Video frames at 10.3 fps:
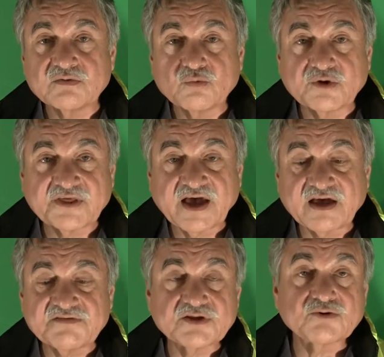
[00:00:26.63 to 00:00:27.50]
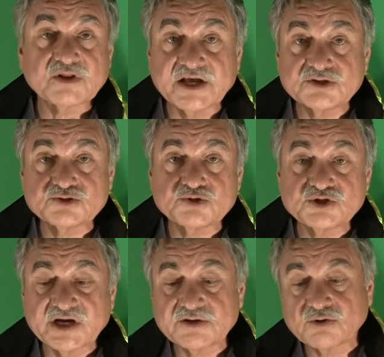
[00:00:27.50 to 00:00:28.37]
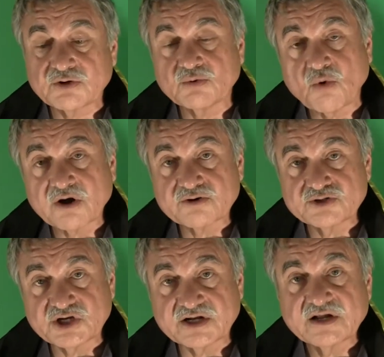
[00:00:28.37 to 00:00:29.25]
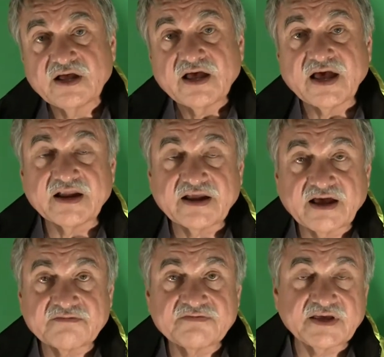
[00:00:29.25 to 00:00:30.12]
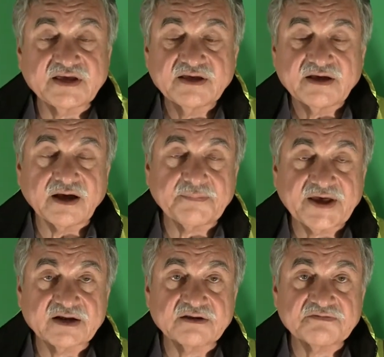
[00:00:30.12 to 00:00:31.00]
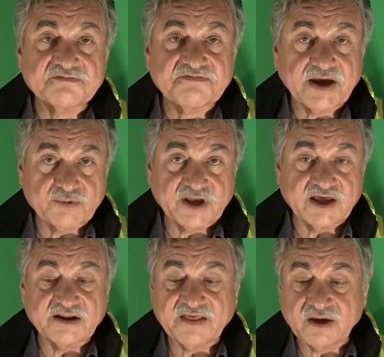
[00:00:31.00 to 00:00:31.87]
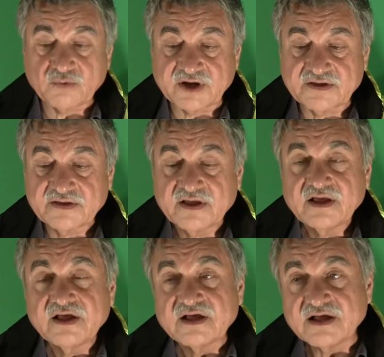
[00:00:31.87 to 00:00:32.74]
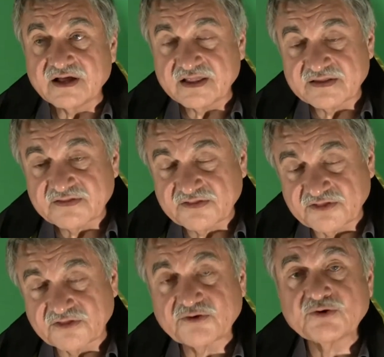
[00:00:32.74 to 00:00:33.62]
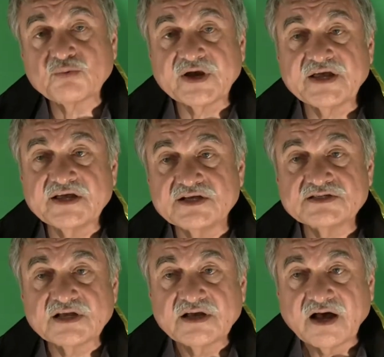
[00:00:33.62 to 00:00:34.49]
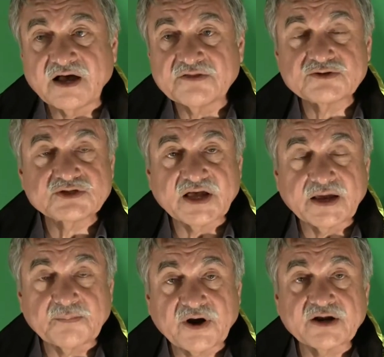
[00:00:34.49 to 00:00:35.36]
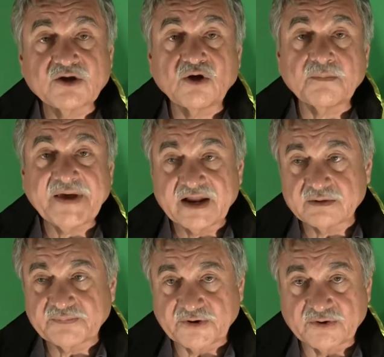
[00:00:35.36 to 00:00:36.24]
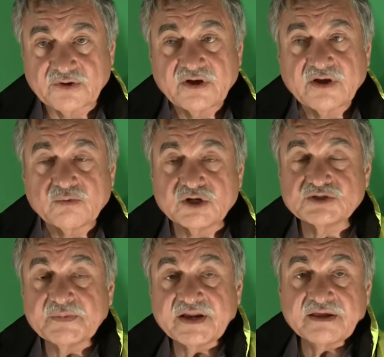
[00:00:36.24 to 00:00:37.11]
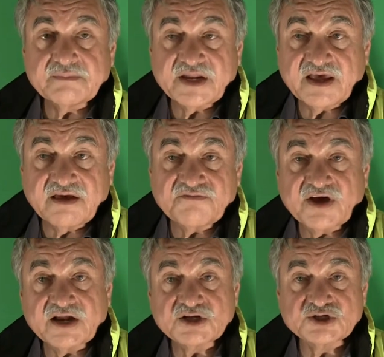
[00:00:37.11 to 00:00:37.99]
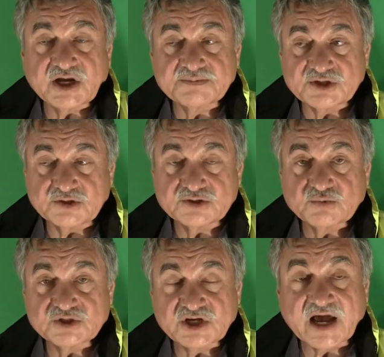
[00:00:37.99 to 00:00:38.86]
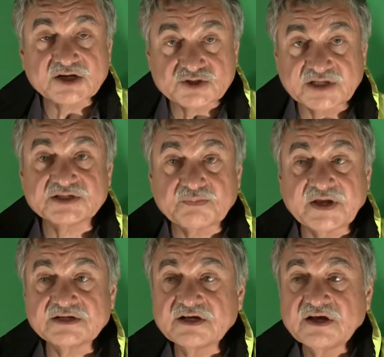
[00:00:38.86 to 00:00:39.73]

where they have either a laser jet or a water jet and have the panel fabricated that way. The third way is there's a product called Panel Pro, which many avionics shops use, which actually is meant